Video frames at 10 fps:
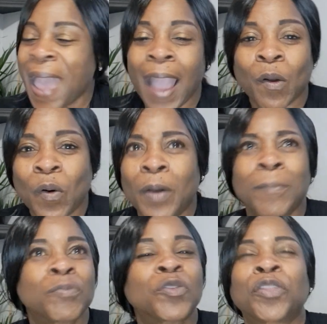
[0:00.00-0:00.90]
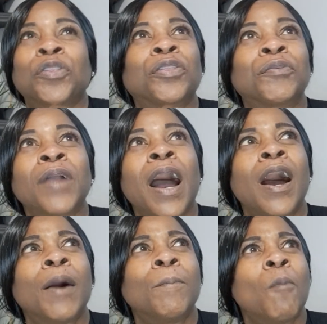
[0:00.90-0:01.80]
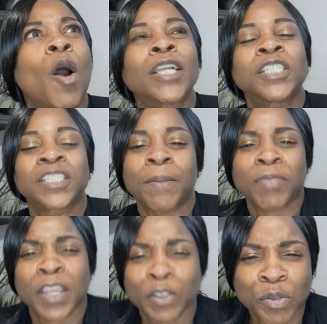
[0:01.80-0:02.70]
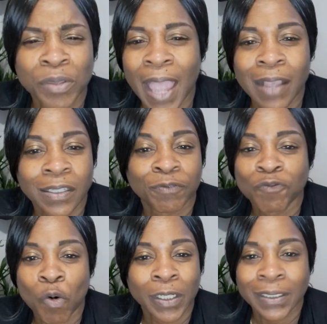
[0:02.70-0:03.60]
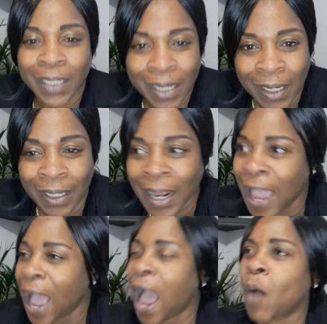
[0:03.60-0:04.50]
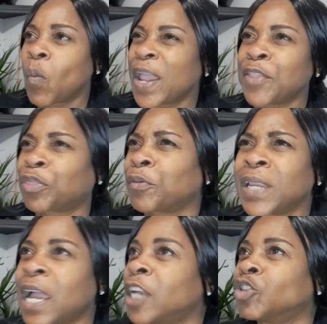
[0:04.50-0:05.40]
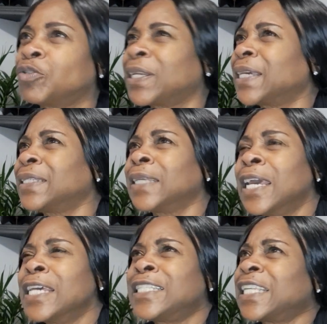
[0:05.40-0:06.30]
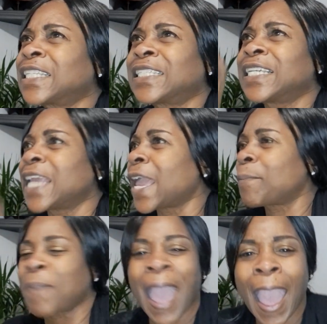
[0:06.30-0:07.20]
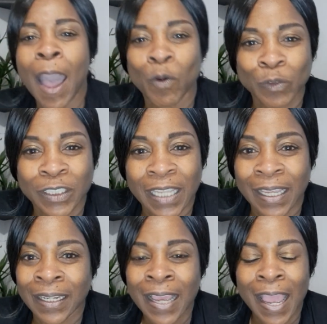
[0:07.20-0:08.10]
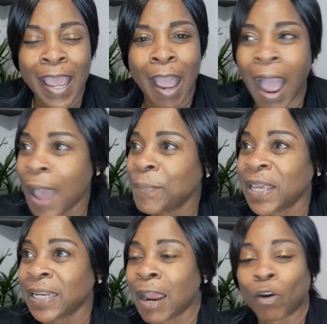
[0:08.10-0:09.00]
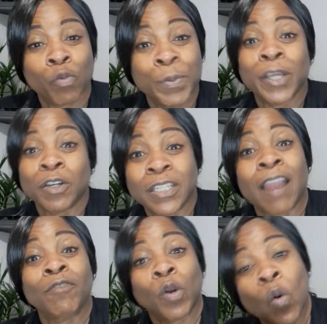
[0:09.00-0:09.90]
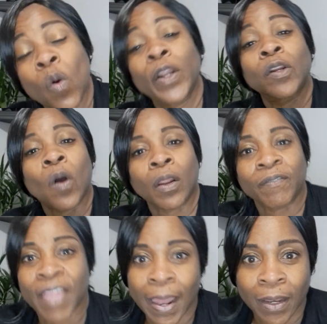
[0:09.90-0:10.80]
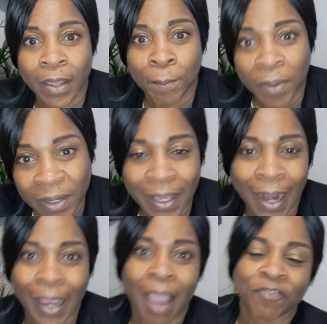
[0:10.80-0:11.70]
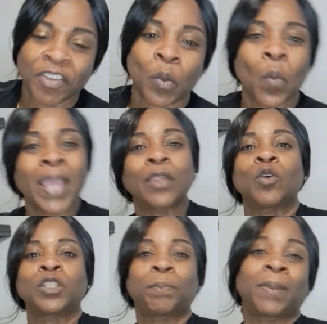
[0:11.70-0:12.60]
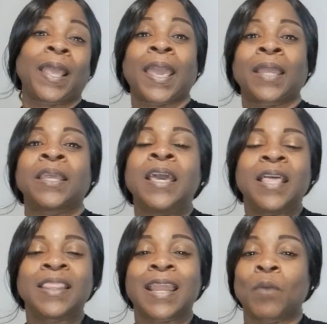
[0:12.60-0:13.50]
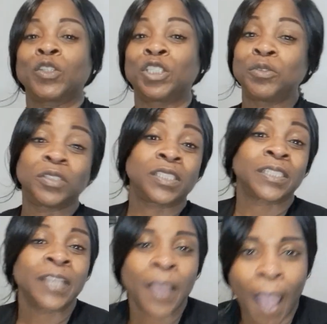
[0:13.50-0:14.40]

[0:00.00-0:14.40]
back on March something, 2014, I weighed 368 pounds. And I mean, because I recorded all of that in the book that I got for the weight loss plan that I was using